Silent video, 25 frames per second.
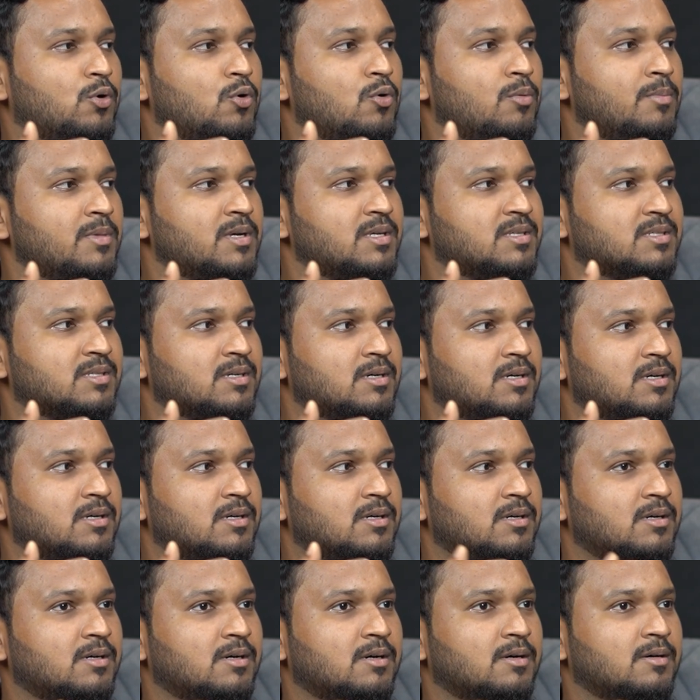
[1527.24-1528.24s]
Bloom is
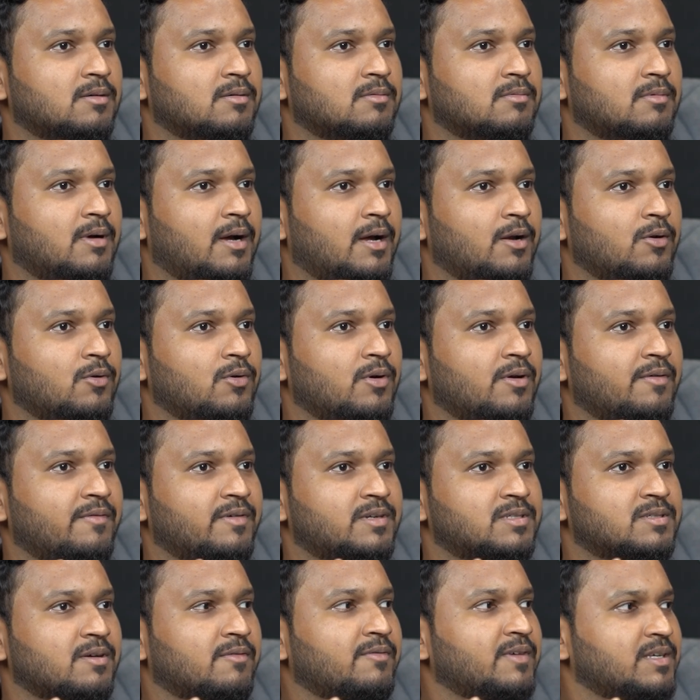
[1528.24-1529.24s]
I don't know
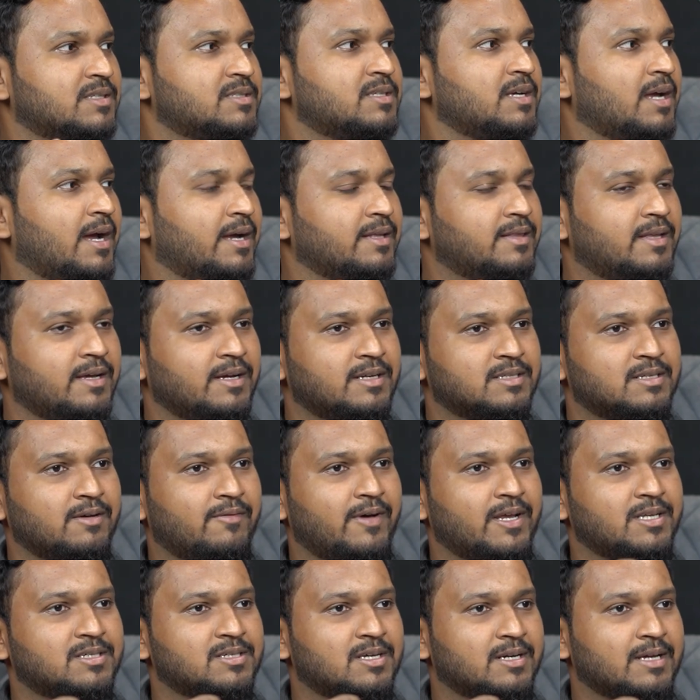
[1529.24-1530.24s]
if it's a VC, I think it's a
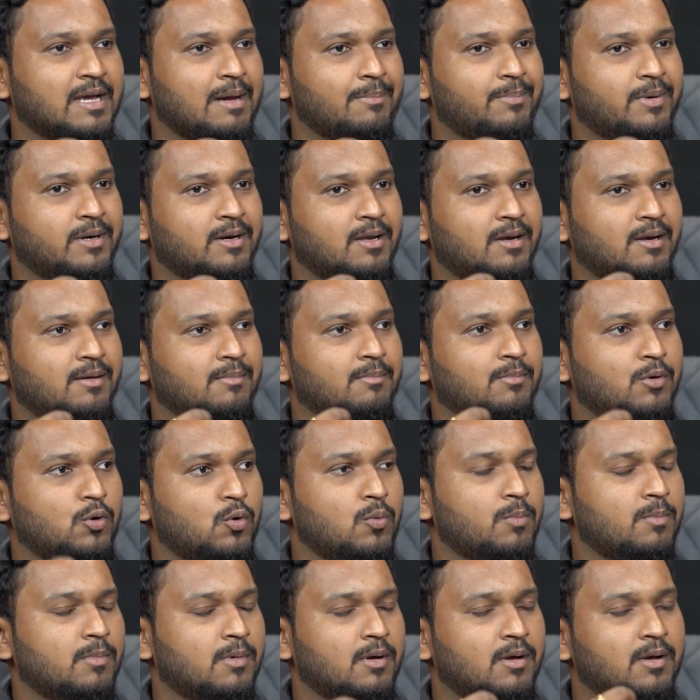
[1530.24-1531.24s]
venture capital,
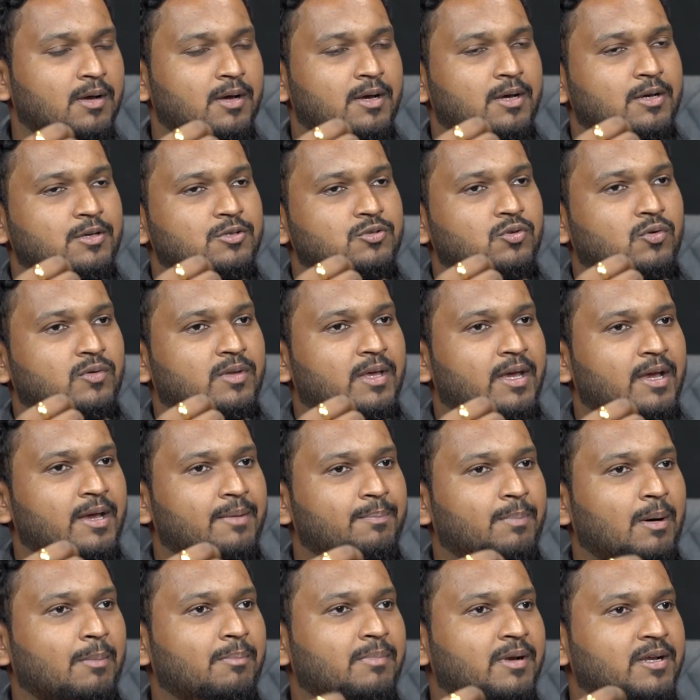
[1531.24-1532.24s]
Bloom. So
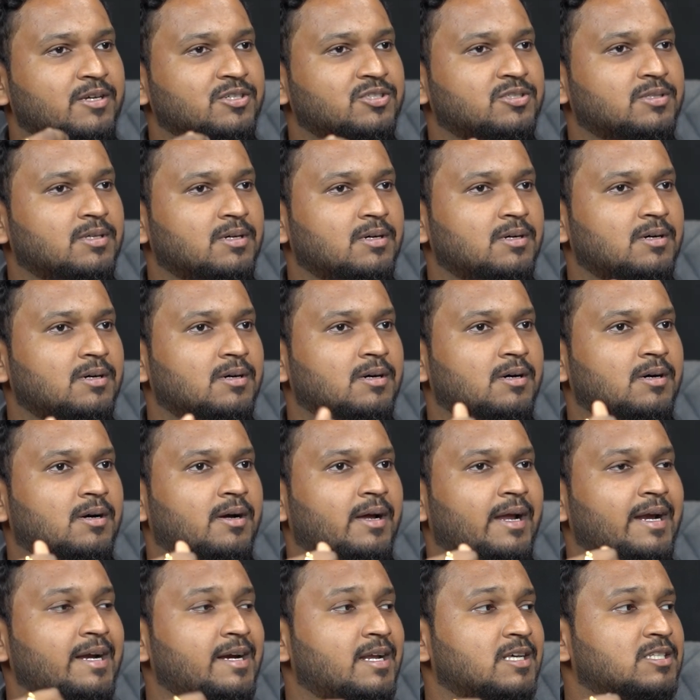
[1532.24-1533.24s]
they publish
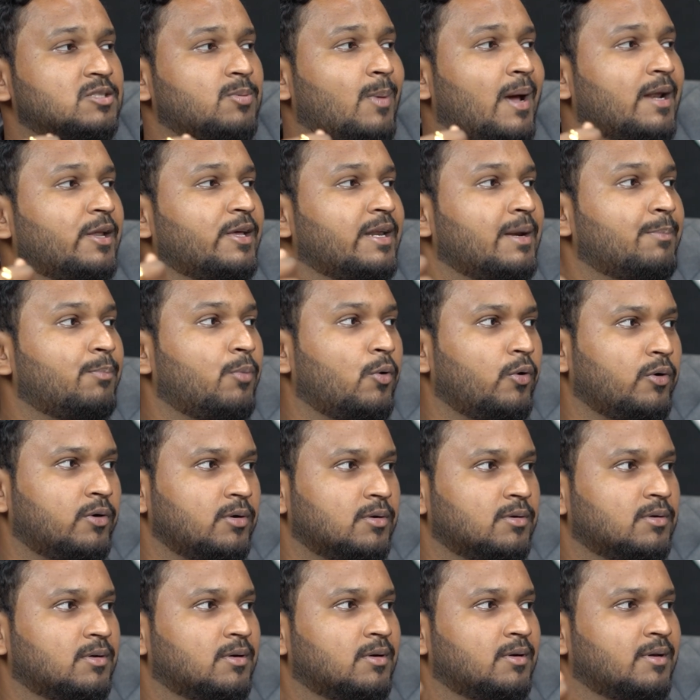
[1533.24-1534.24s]
the Indus Valley report
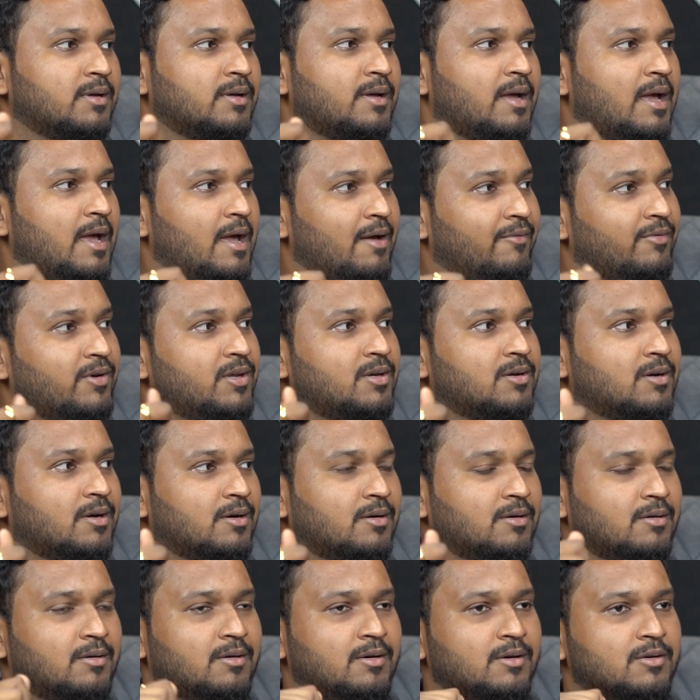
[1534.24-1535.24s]
every year.
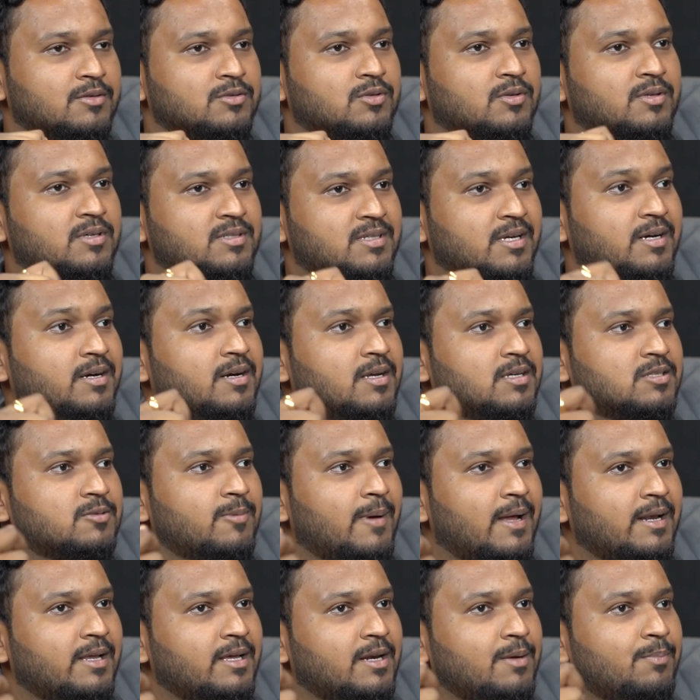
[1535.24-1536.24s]
So this Indus
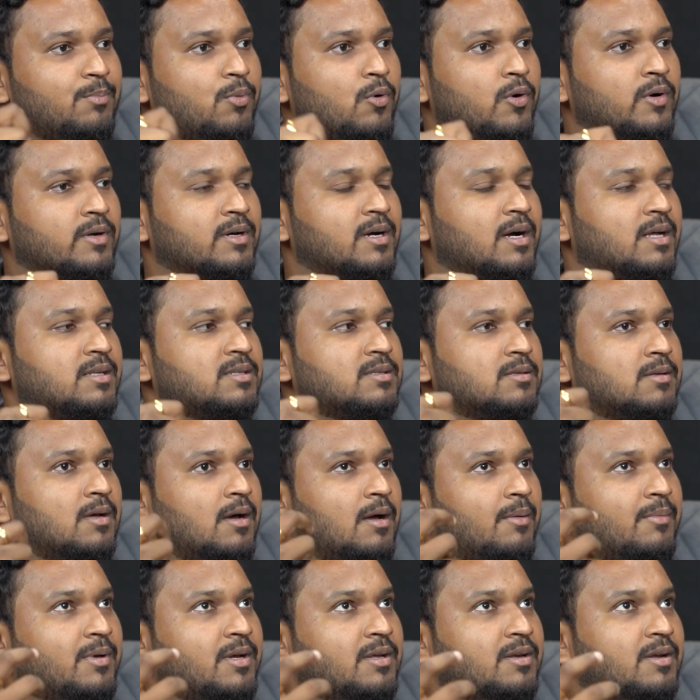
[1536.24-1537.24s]
Valley report,
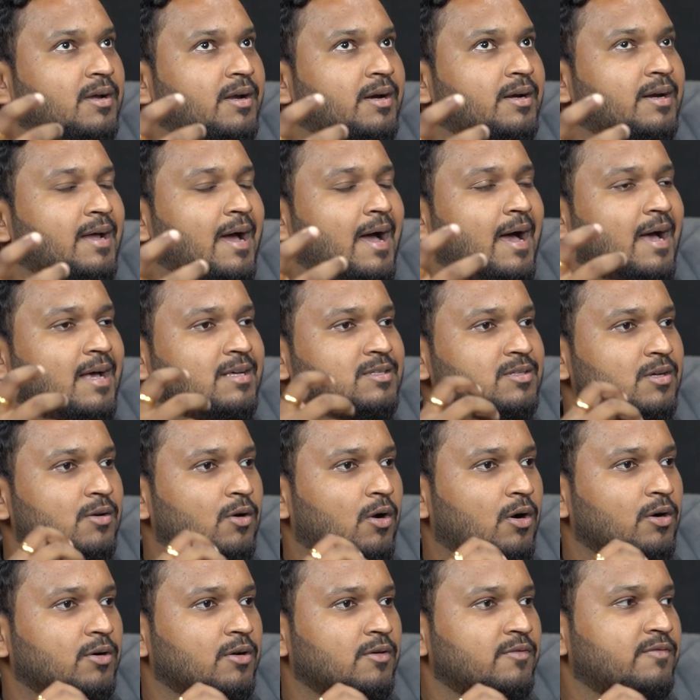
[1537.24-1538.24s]
it has a
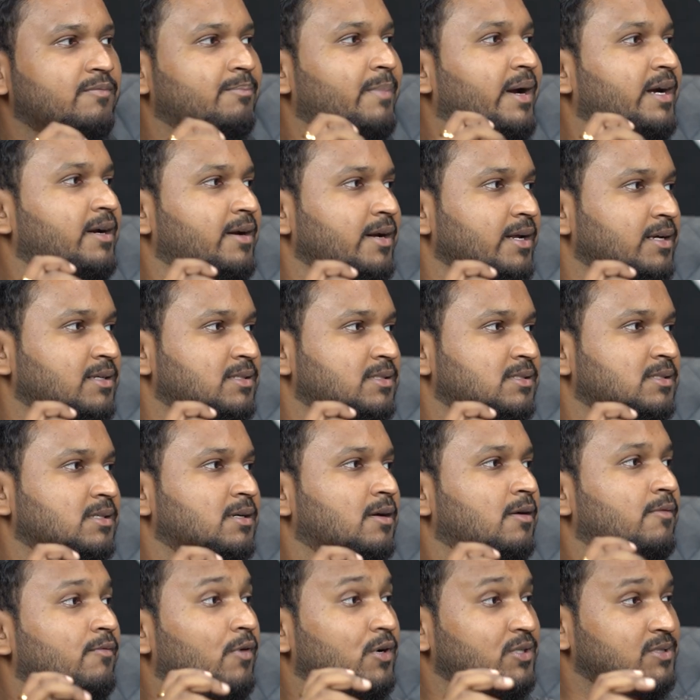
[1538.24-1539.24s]
lot of metrics
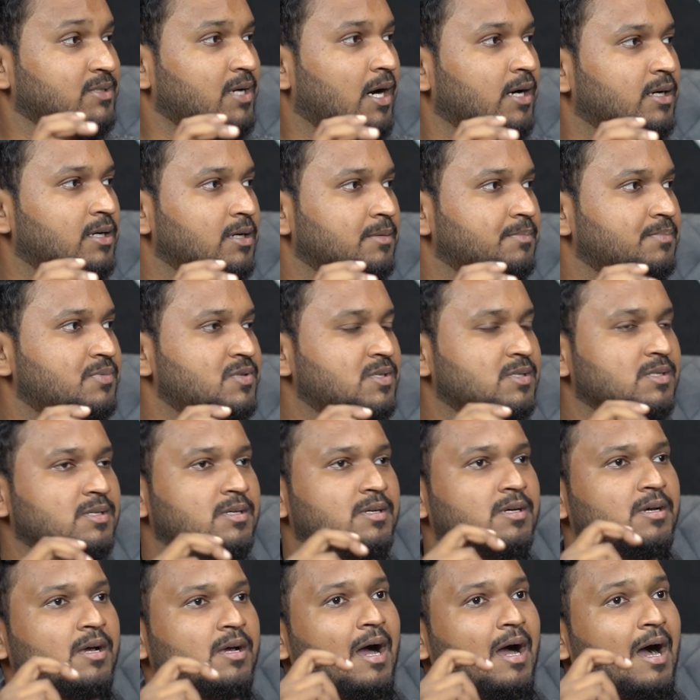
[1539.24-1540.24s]
for startups,
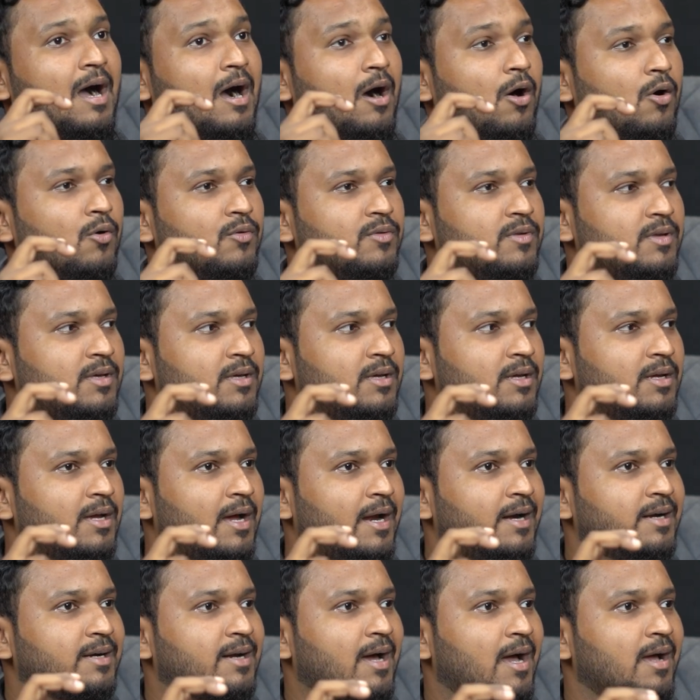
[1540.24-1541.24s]
how the
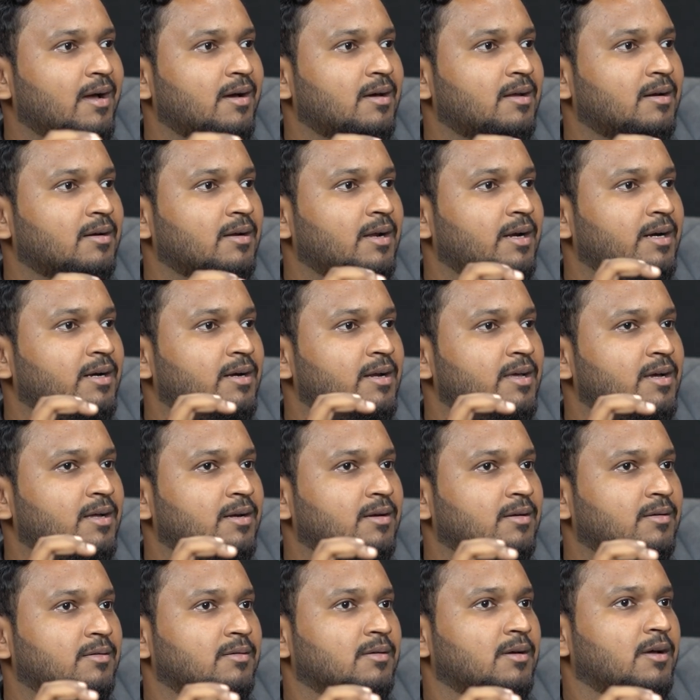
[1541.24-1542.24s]
entire
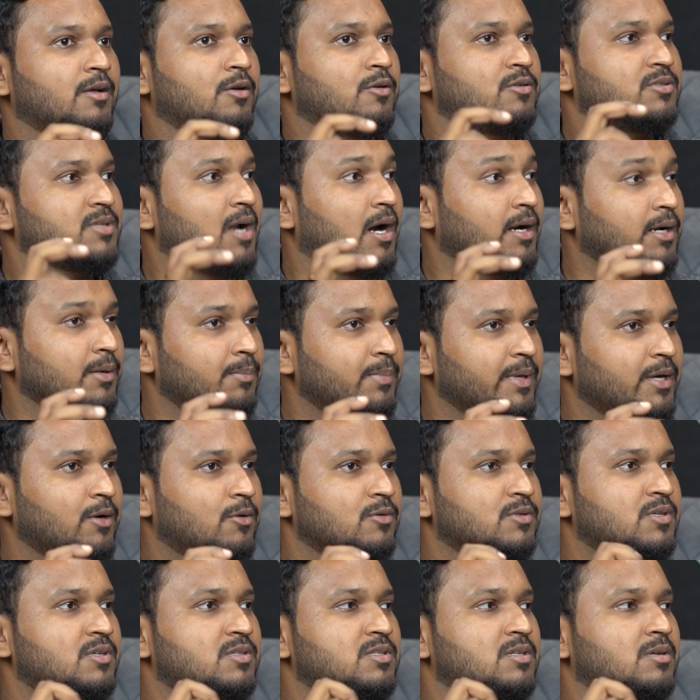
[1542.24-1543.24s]
Indian startup
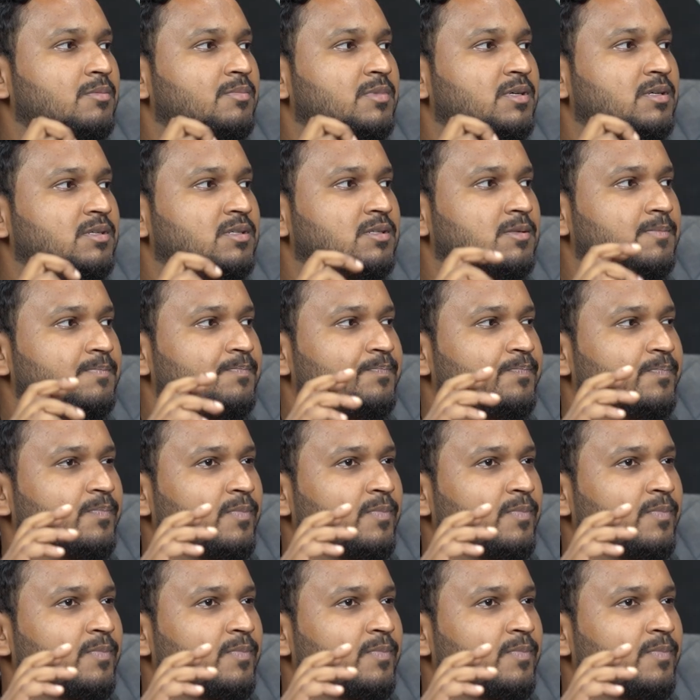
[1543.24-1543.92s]
ecosystem is.